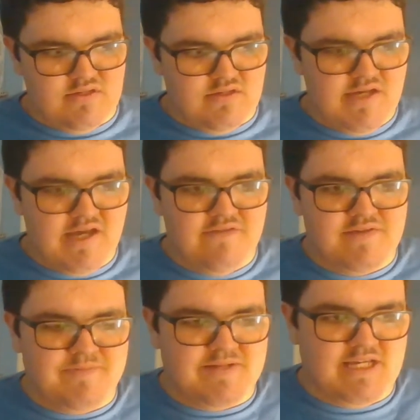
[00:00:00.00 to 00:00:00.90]
You have
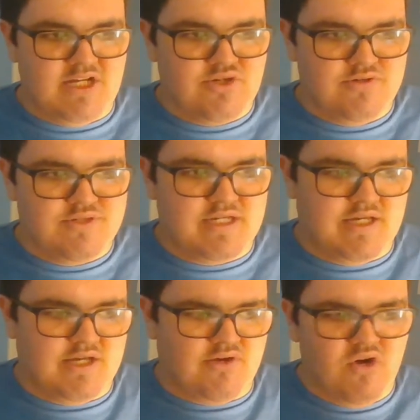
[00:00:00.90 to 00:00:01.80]
the potential
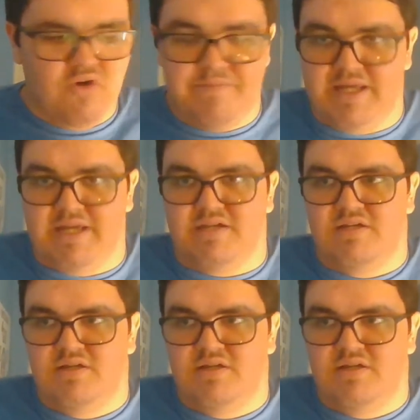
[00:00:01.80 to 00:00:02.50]
to grow big.